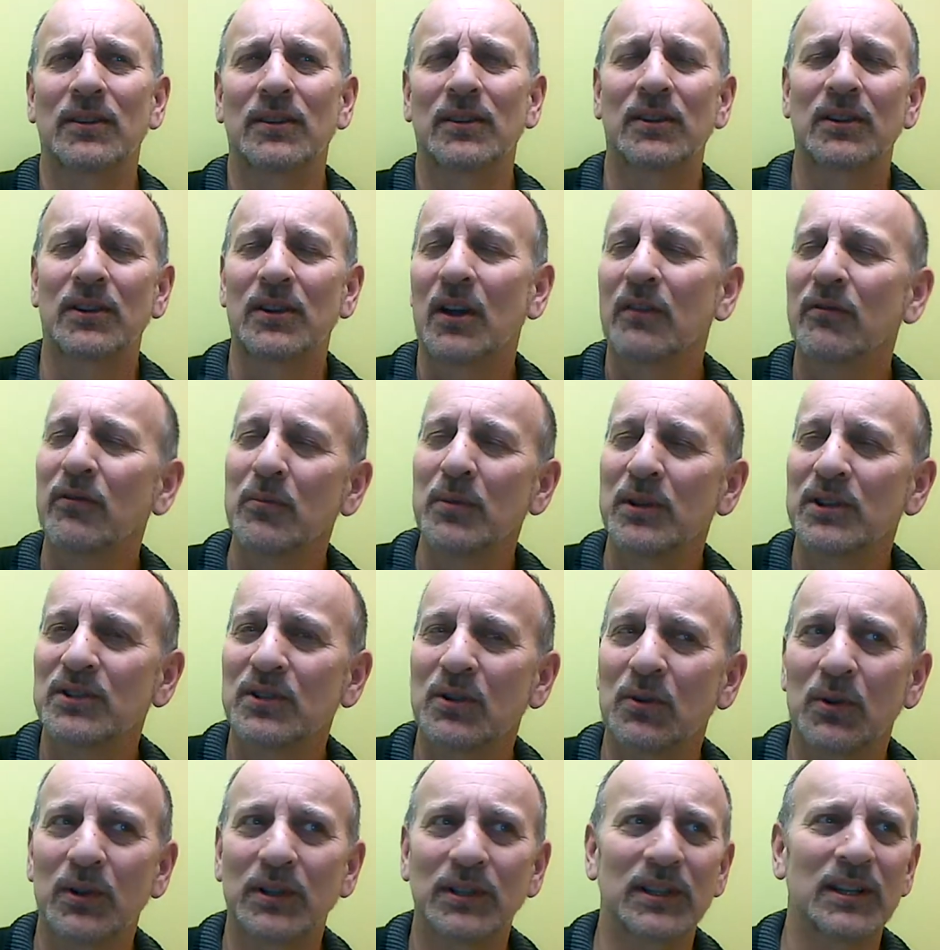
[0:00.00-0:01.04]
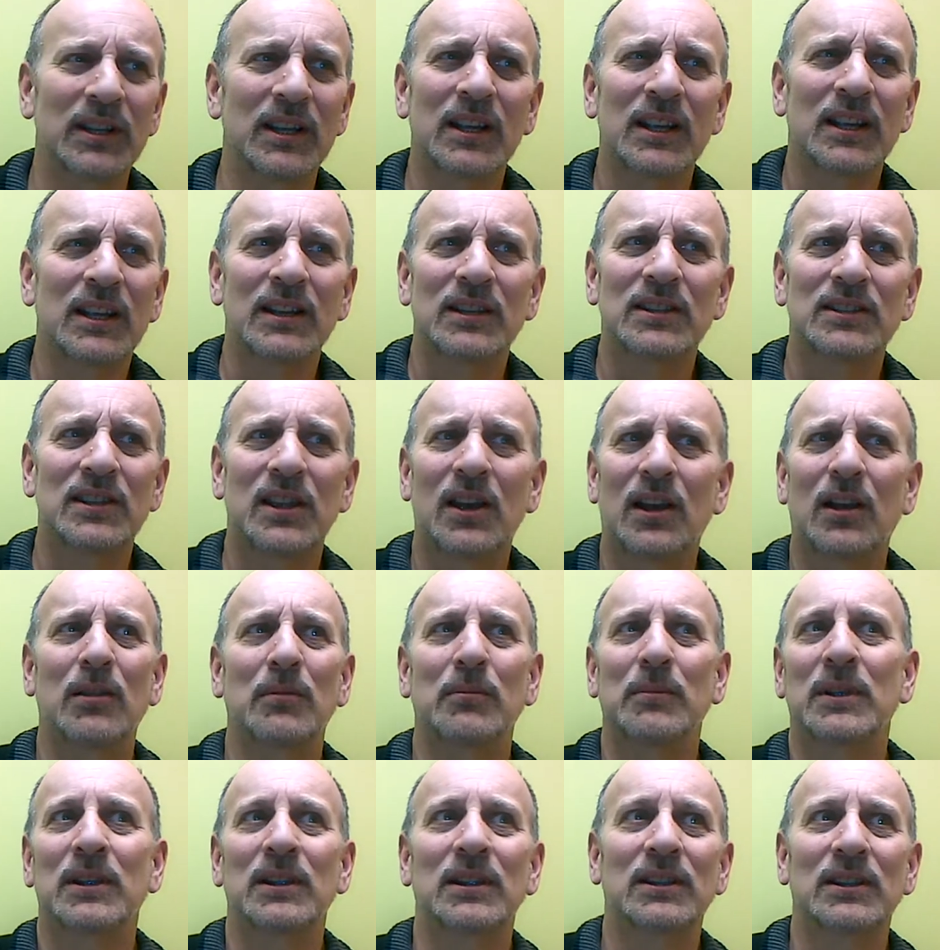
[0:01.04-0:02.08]
the government's going to tell
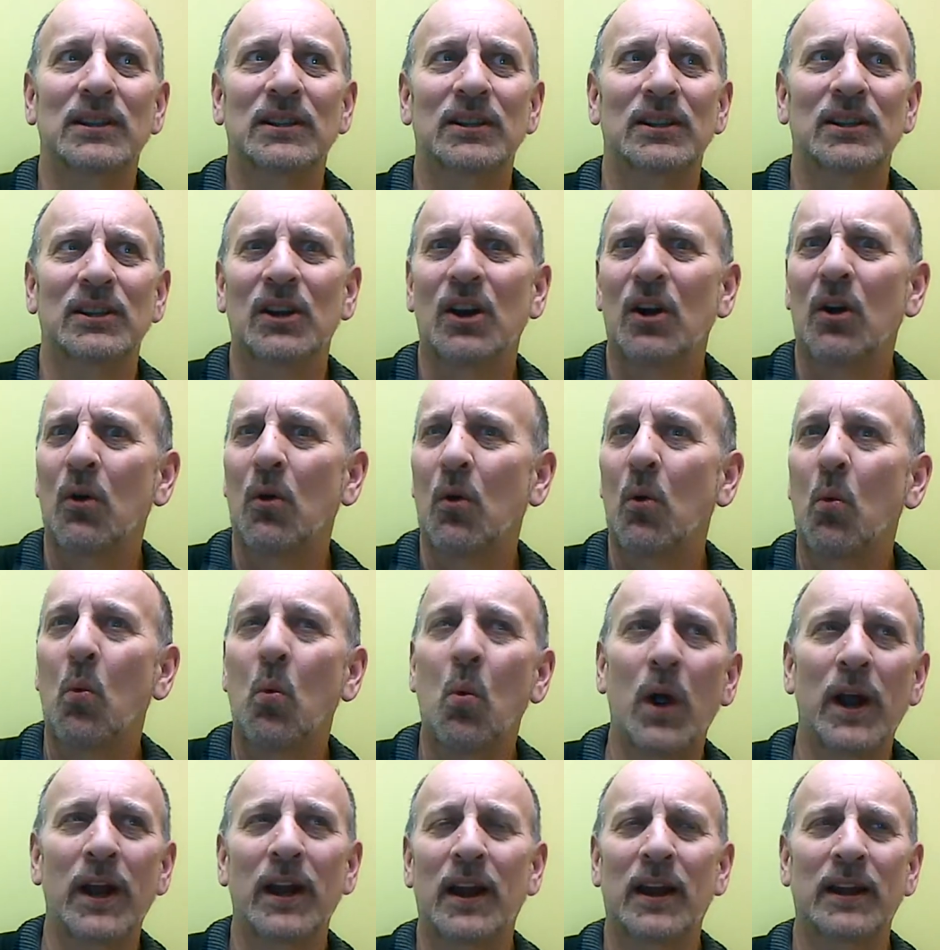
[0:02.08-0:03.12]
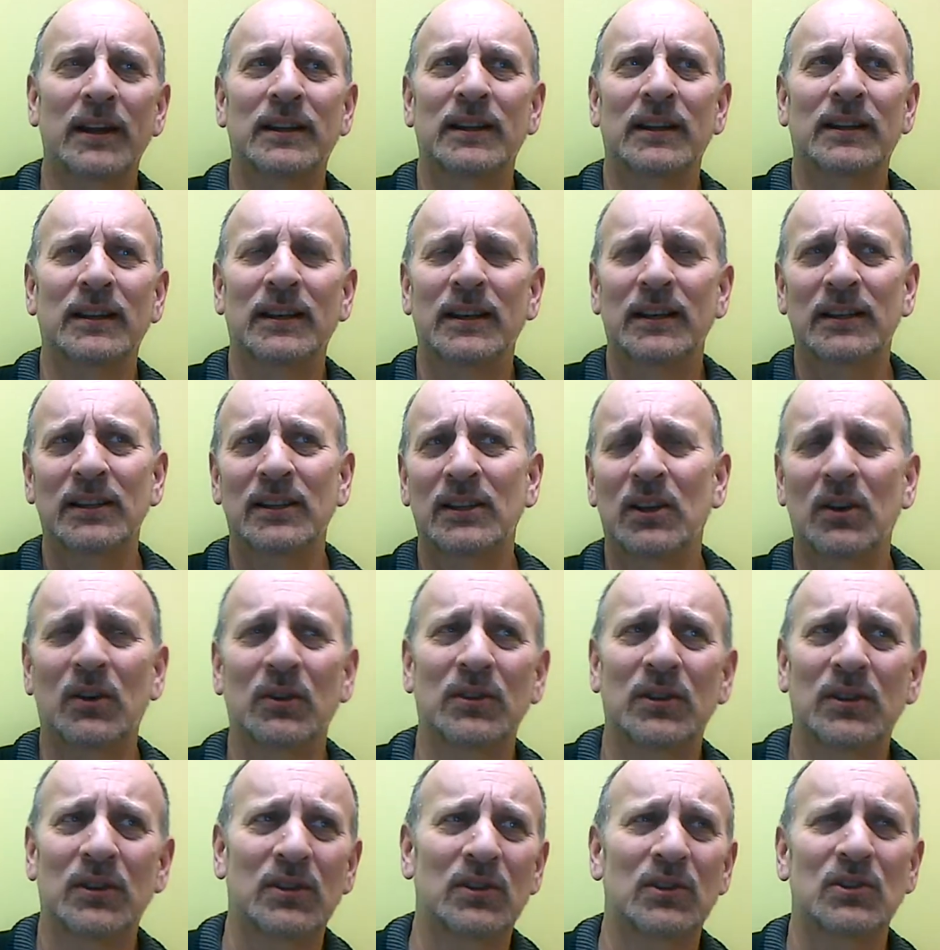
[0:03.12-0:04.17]
me, you know, when I can, you know,
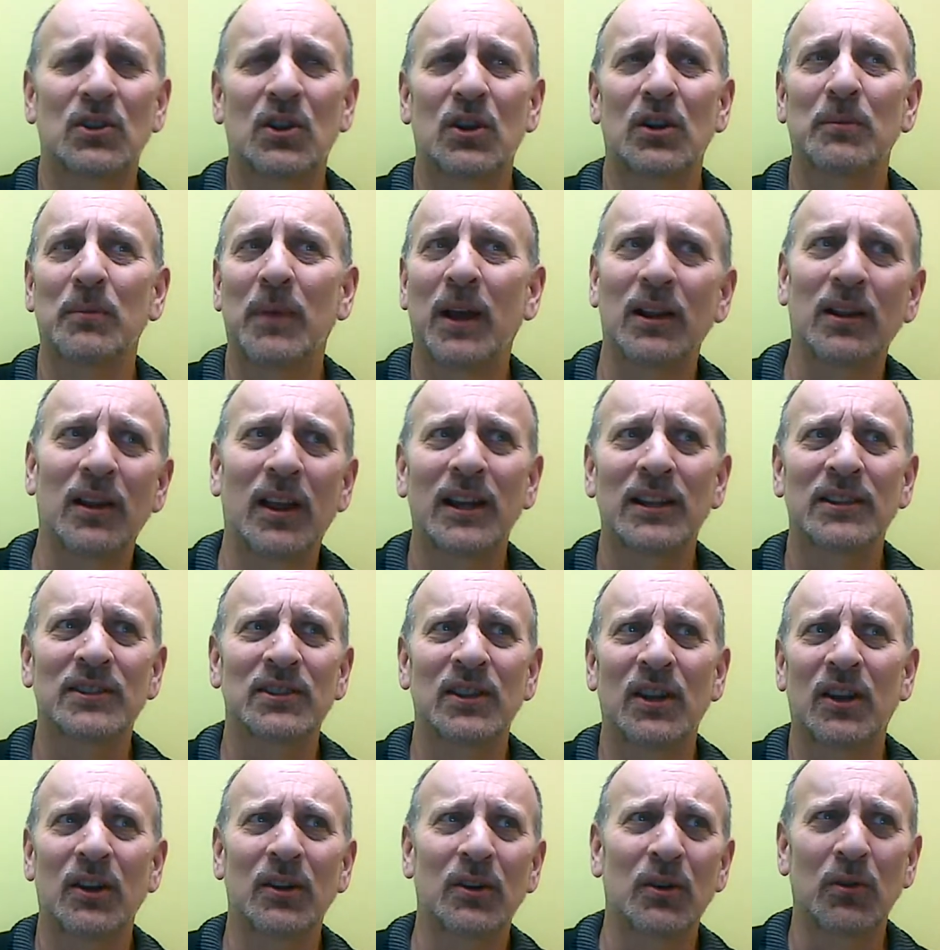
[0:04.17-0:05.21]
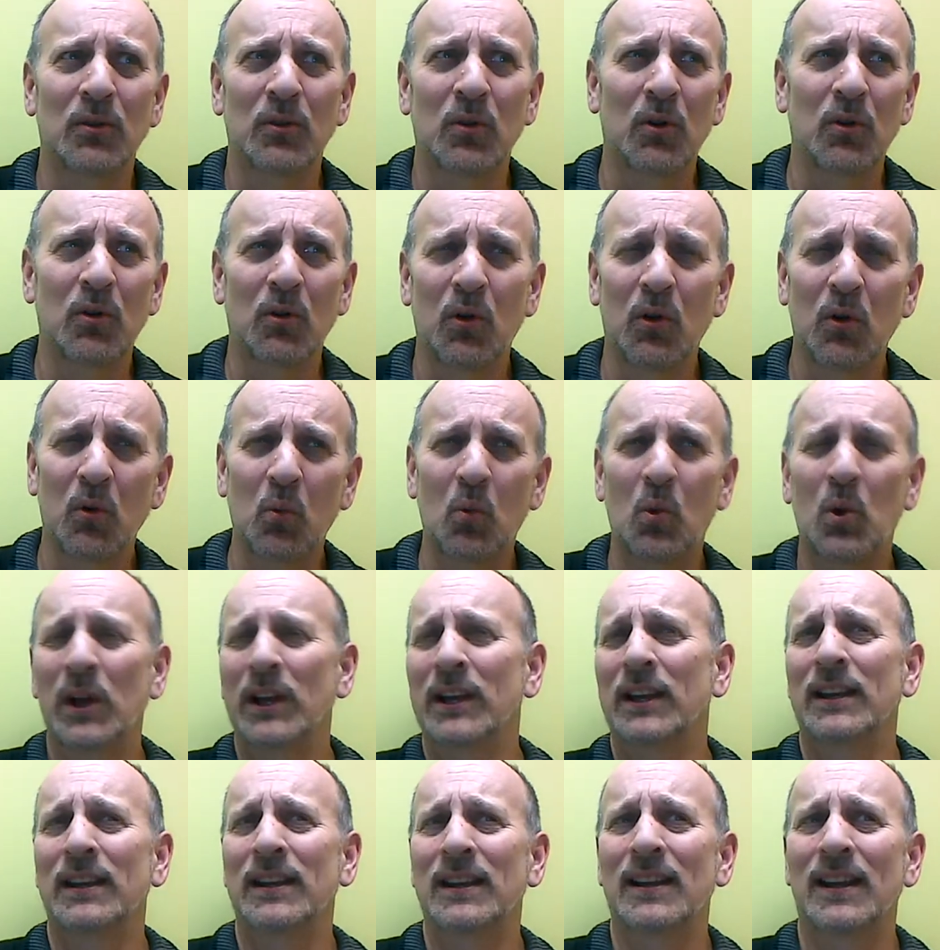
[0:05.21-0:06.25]
turn my lights on or
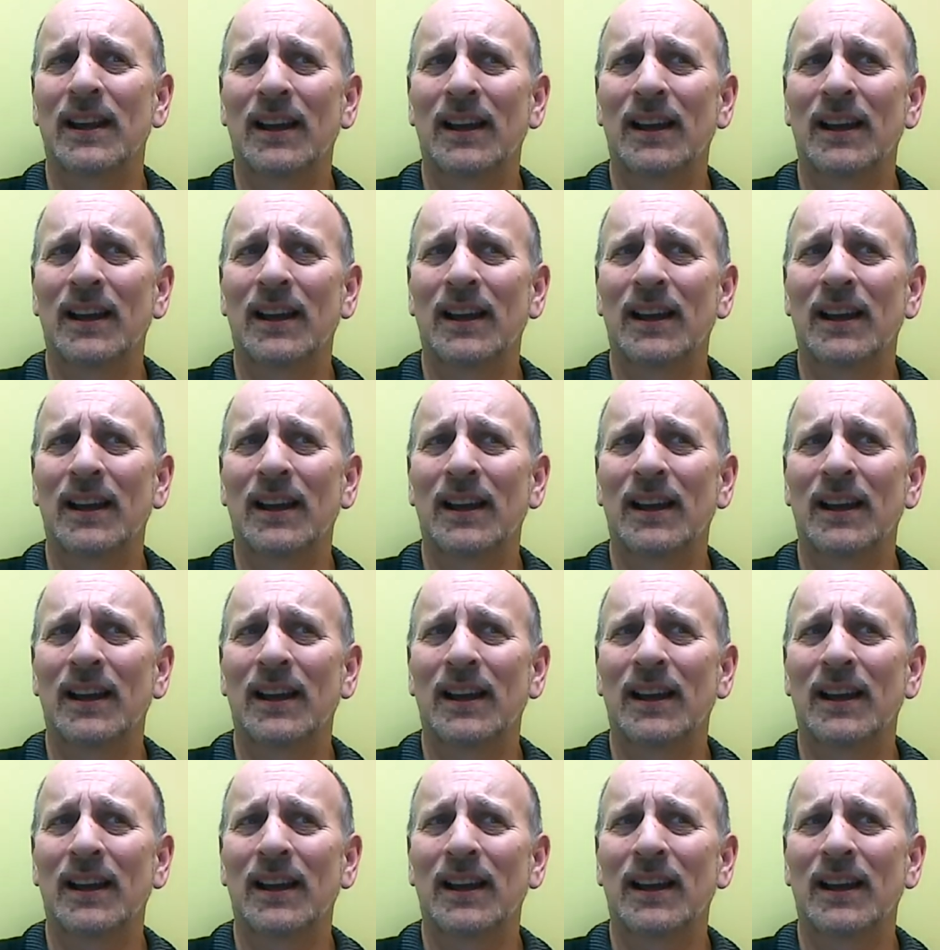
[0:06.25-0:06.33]
when,